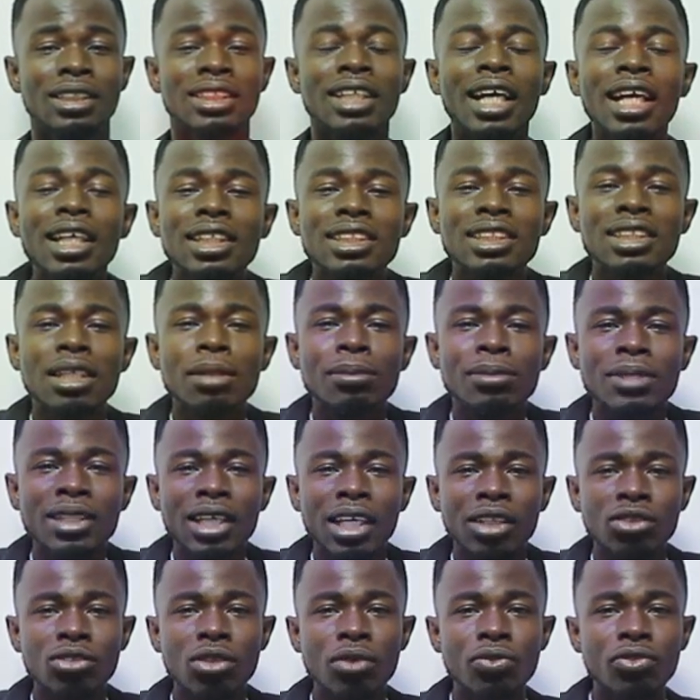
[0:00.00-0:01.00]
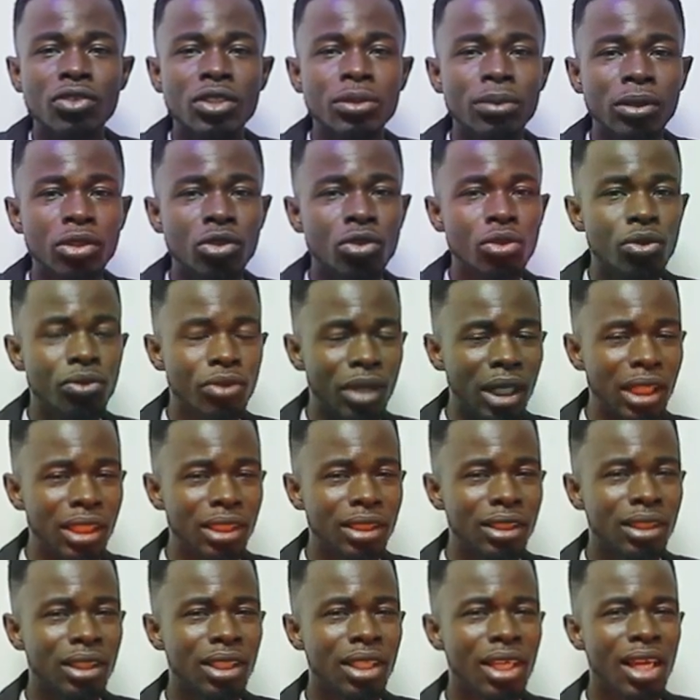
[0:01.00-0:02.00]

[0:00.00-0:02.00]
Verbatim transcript: Silence me, I saw for the two joy.